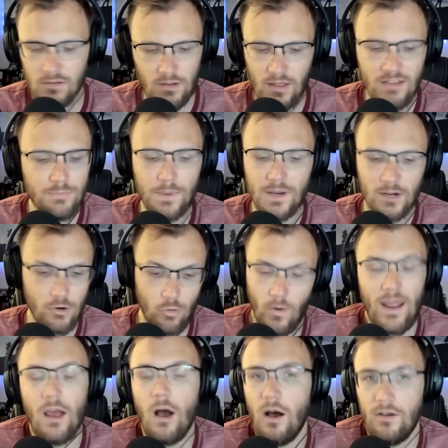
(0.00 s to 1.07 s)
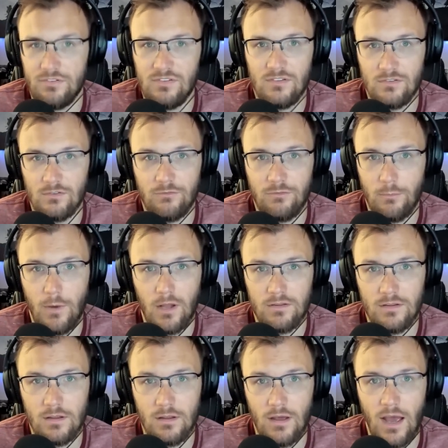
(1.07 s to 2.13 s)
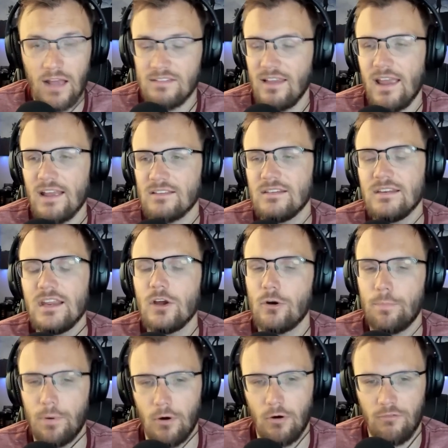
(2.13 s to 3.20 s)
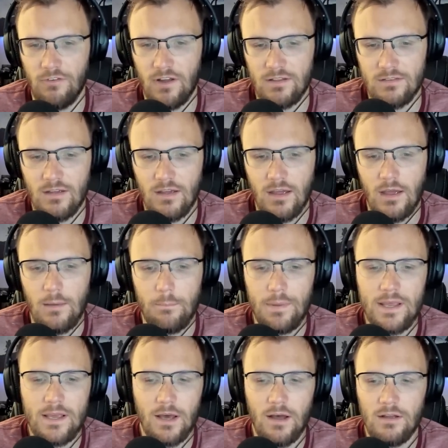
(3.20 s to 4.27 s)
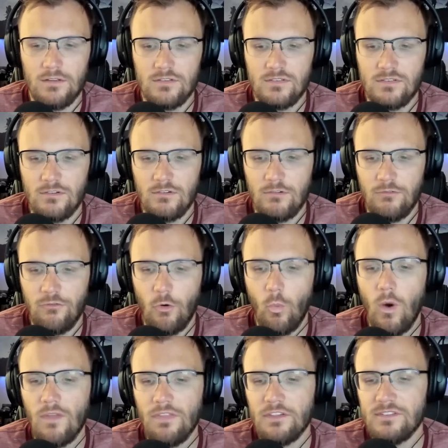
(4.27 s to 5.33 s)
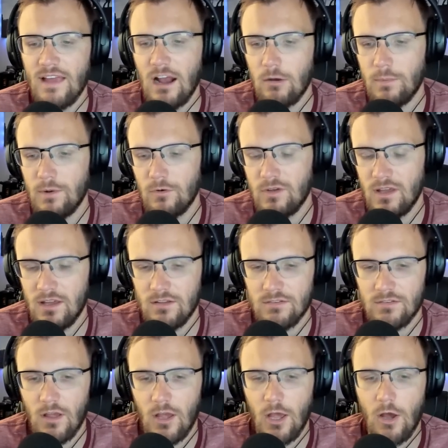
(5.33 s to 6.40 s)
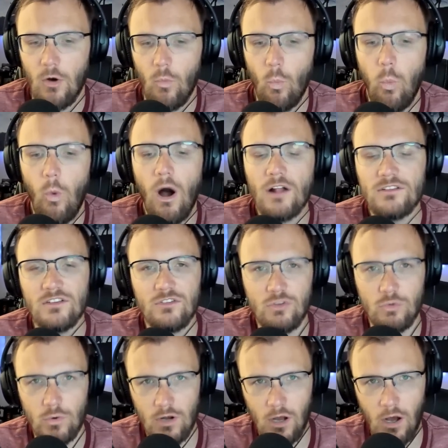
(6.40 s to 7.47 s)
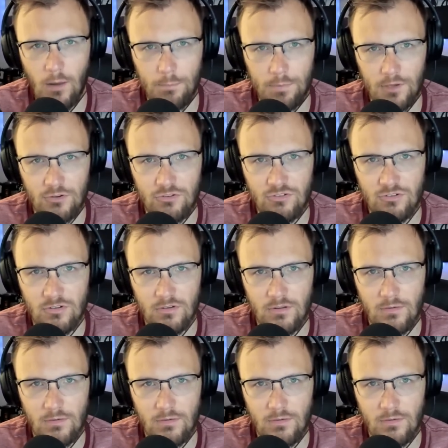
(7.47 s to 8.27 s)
It's been a great offseason for Monte. I say it's near perfect because for what the Sacramento Kings wanted to accomplish